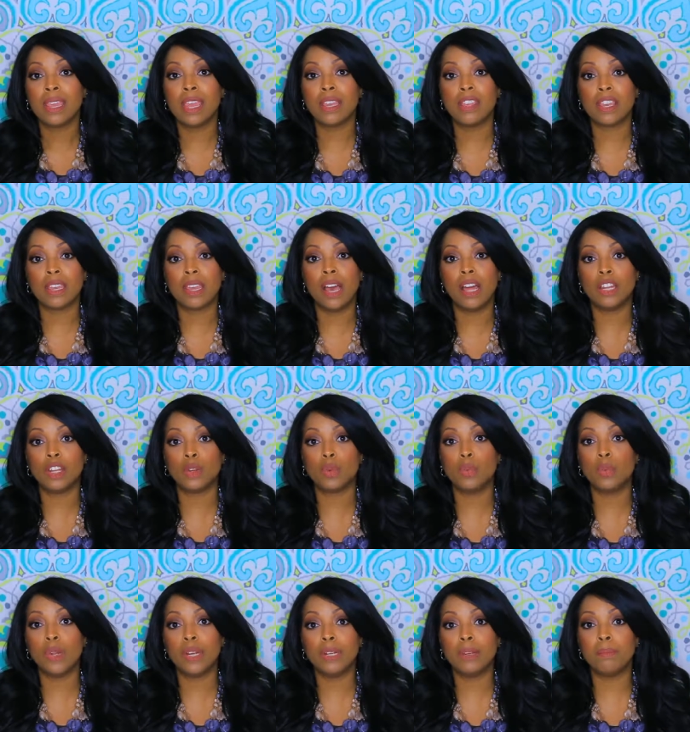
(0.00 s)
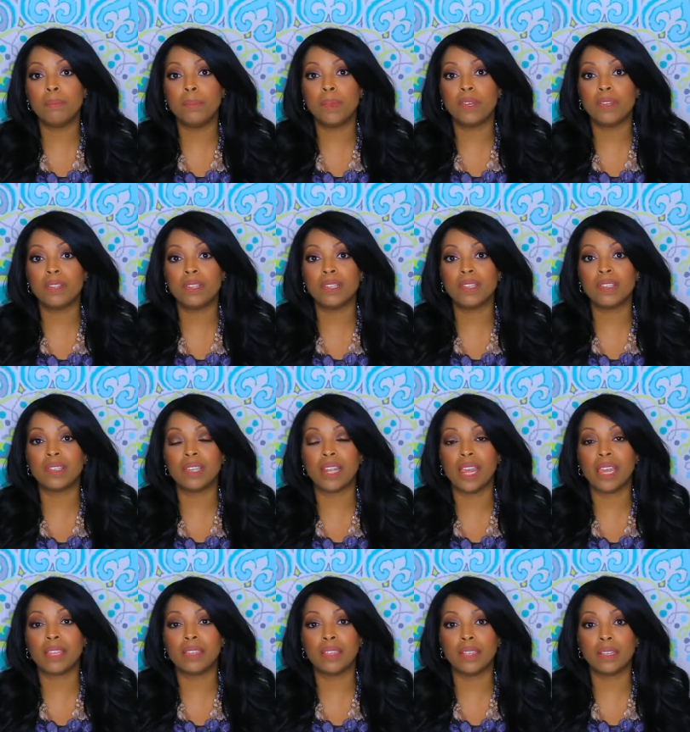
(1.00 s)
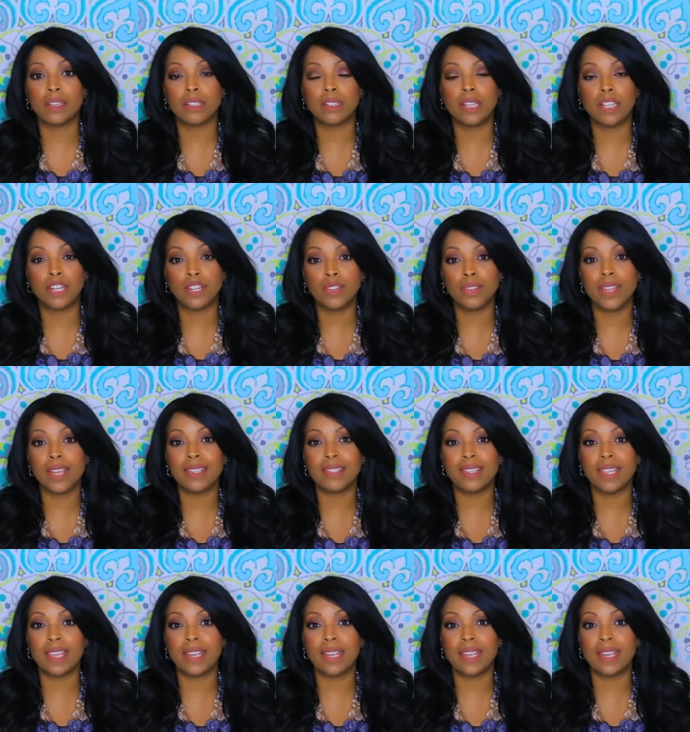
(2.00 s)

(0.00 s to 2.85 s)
The color wouldn't build. It's like the glitter that's